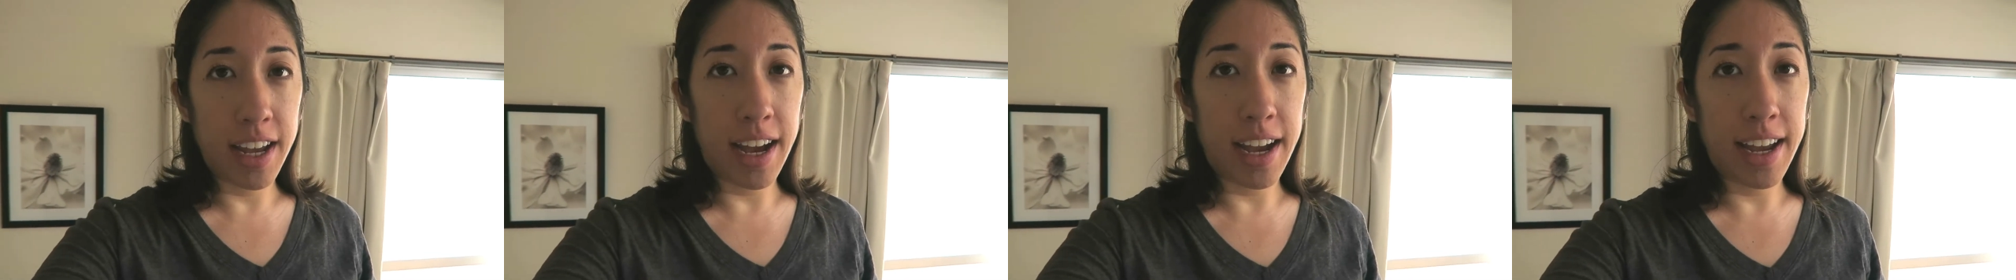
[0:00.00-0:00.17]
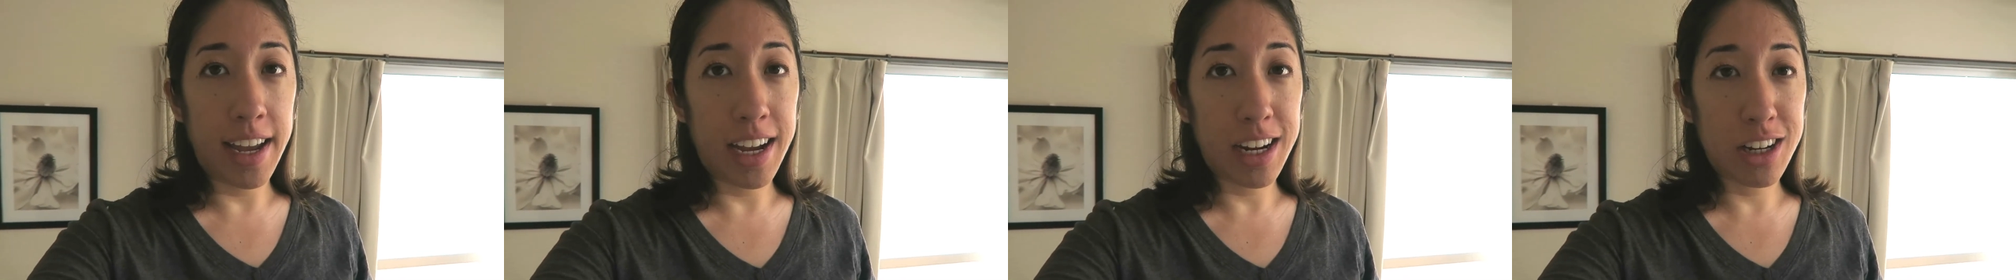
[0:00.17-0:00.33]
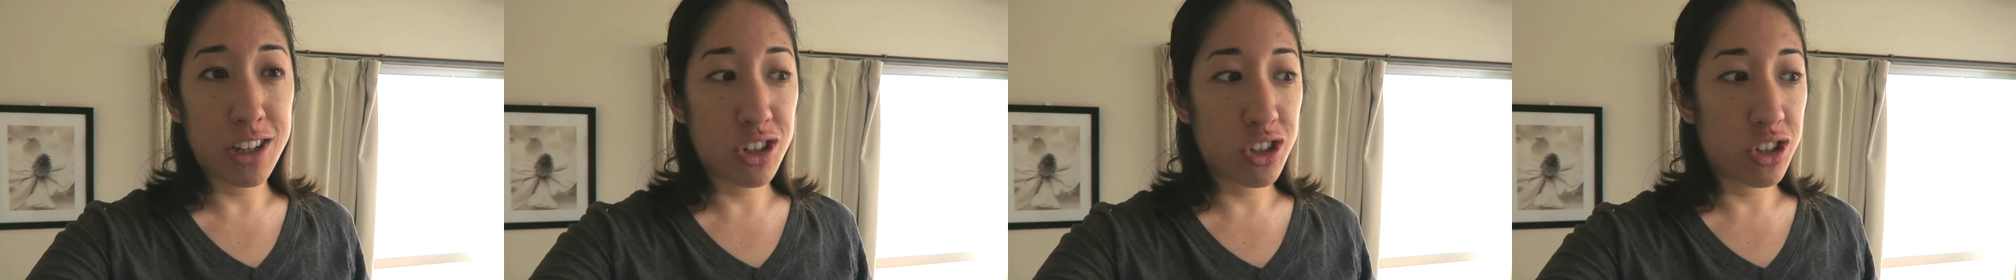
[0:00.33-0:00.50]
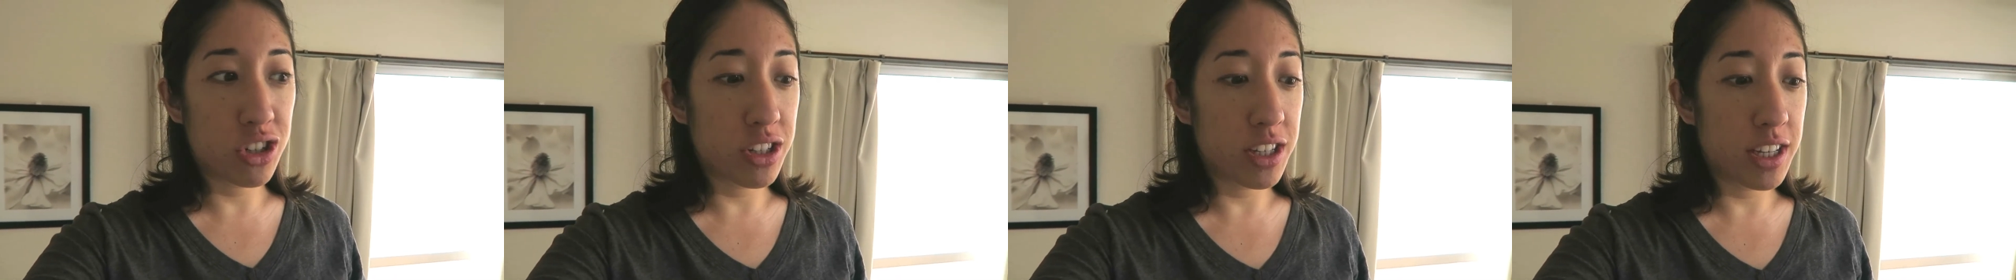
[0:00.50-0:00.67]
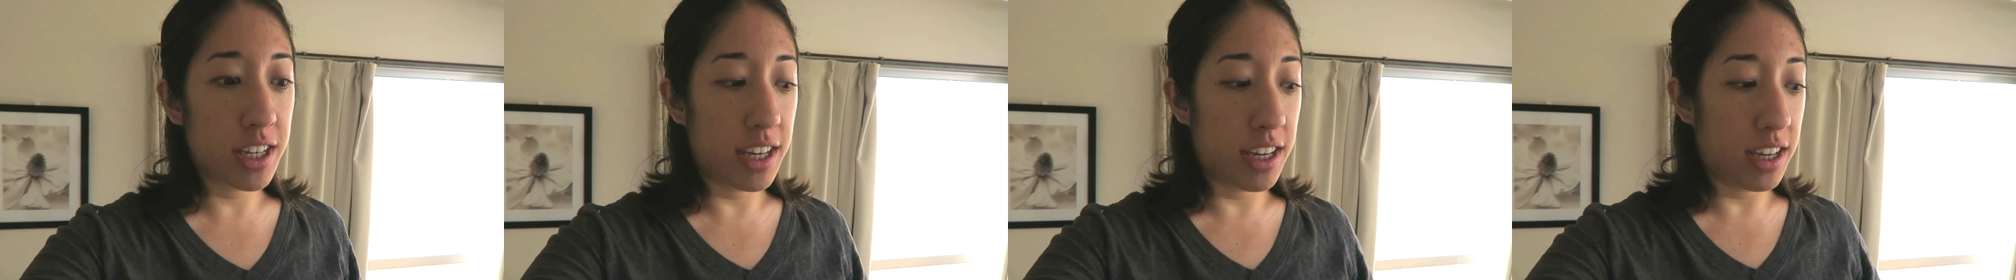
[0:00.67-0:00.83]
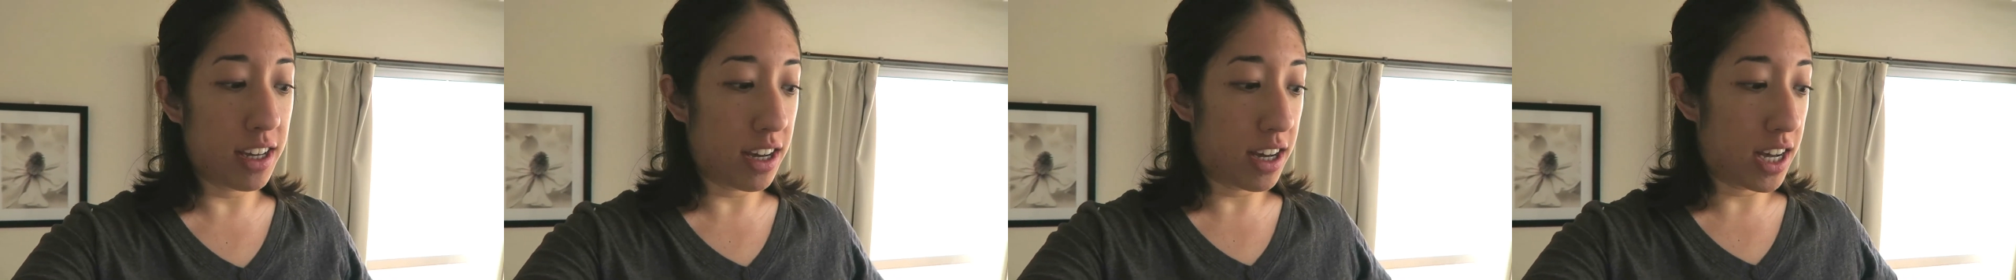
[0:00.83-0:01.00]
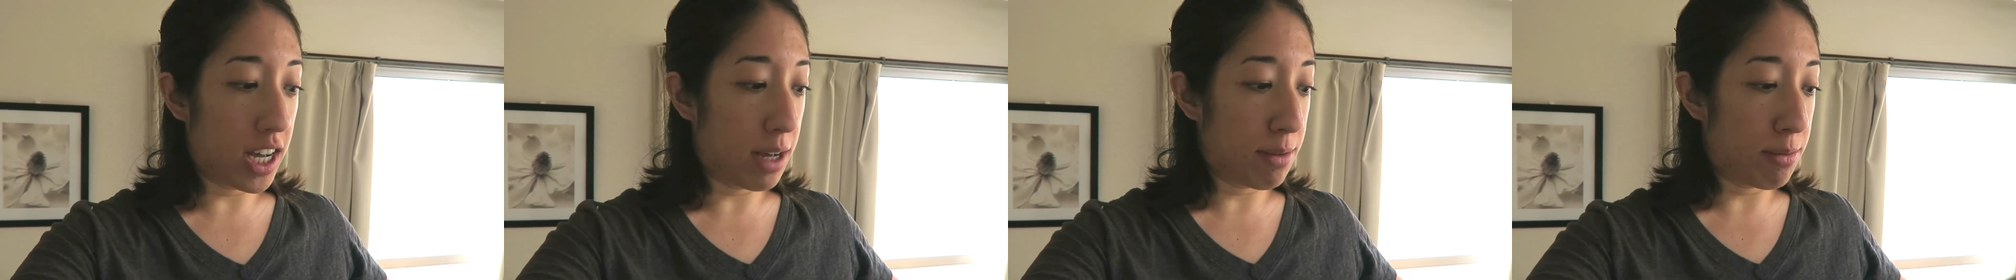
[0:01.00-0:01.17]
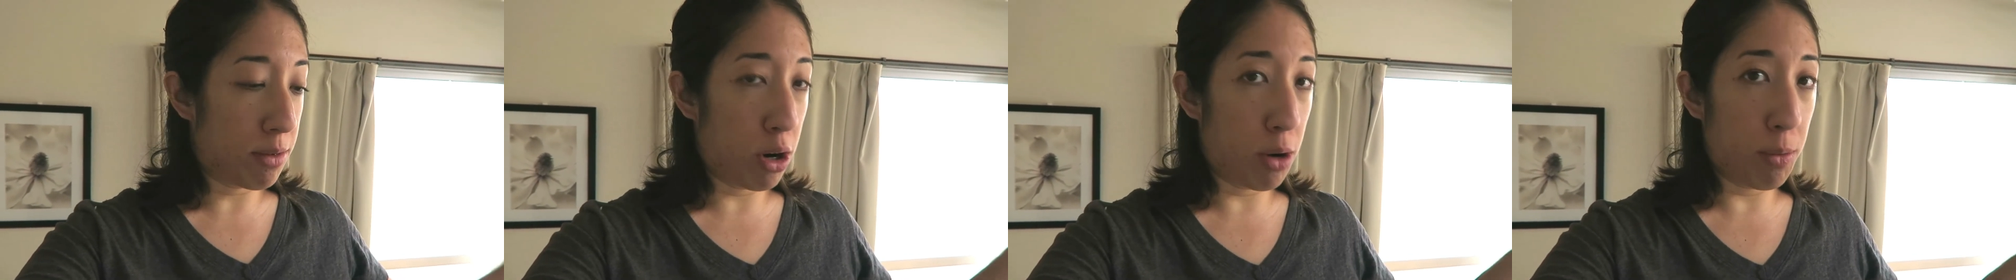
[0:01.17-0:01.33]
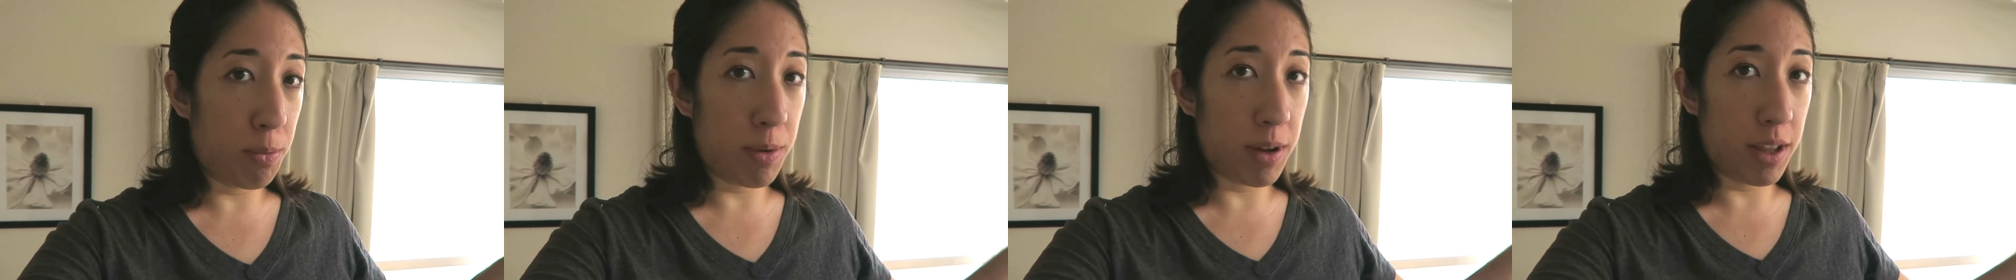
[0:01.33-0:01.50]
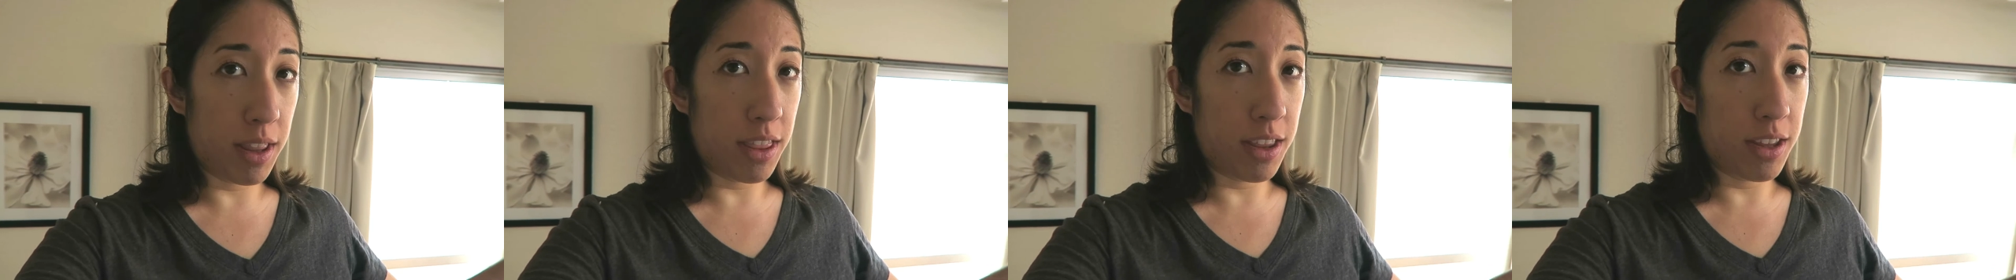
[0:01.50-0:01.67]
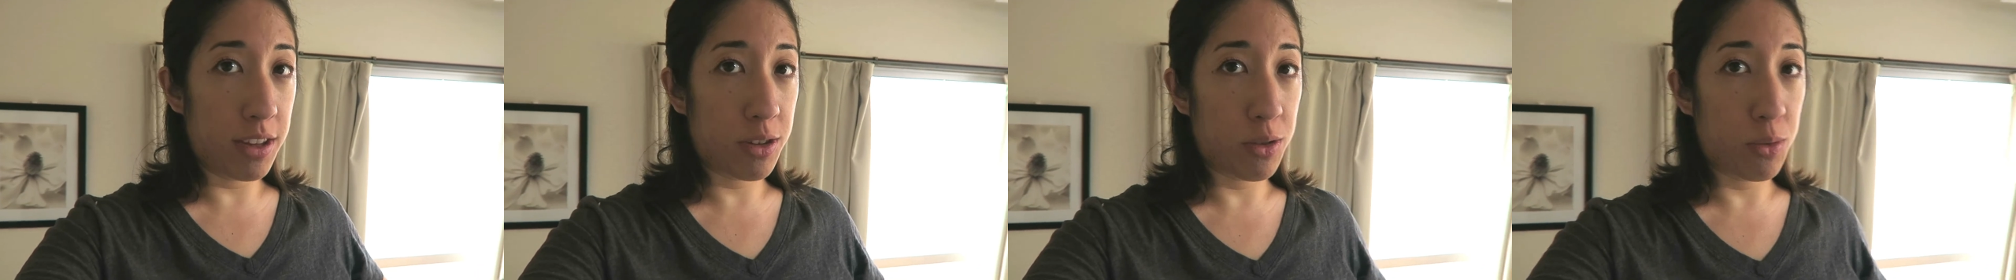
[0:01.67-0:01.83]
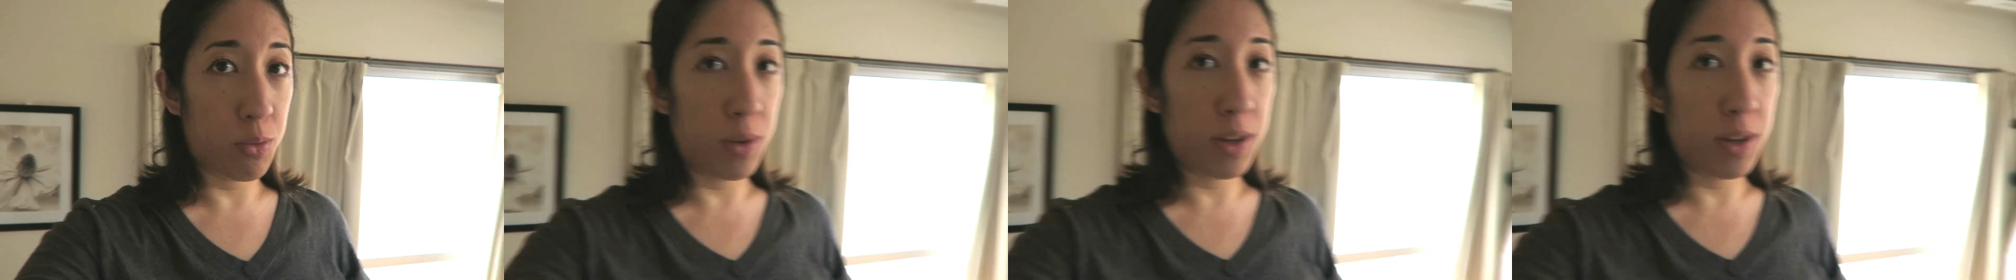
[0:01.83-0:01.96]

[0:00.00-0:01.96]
I actually opened this